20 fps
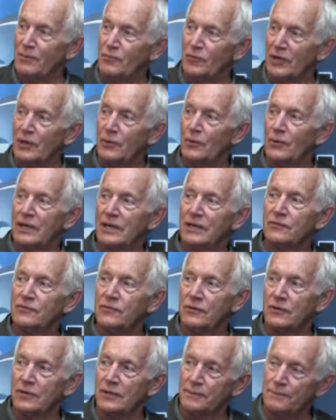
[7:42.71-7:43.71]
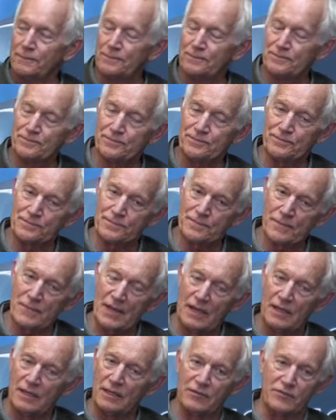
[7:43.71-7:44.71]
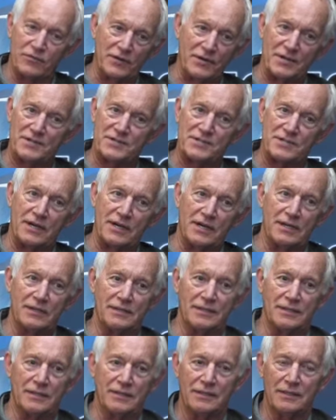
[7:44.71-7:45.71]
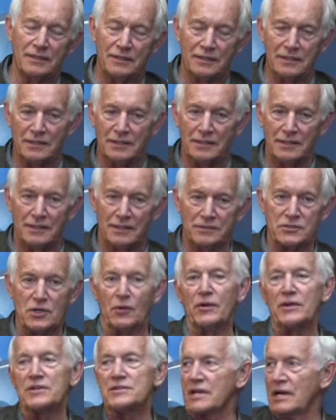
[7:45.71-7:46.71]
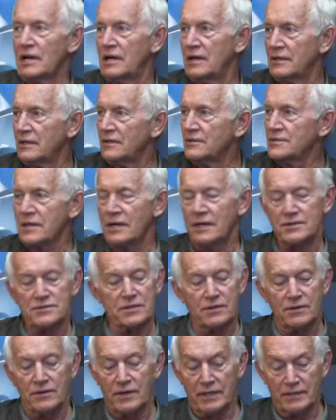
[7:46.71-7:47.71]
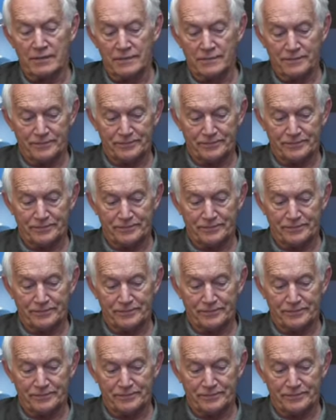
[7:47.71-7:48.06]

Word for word: I'm really waiting for I love Ridley Scott, Tony Scott. Those guys are great.